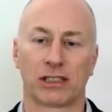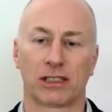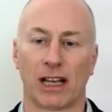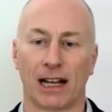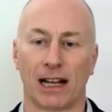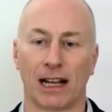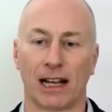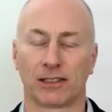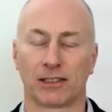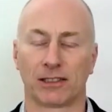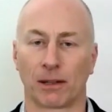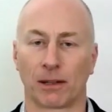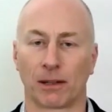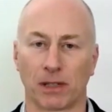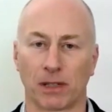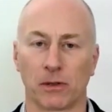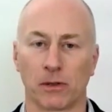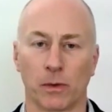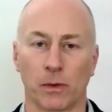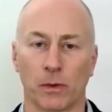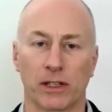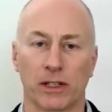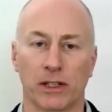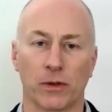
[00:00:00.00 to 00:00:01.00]
and sometimes
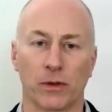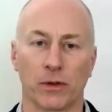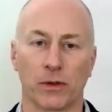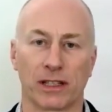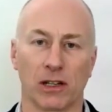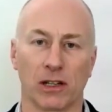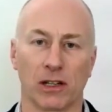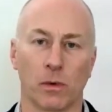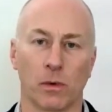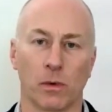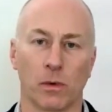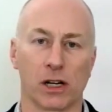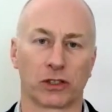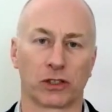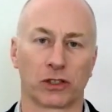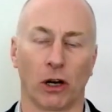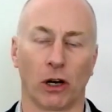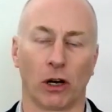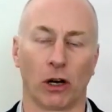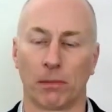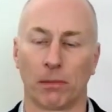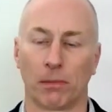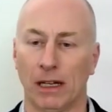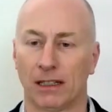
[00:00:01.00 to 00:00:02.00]
we do this in a
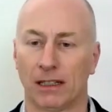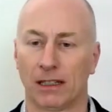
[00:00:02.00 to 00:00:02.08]
workshop,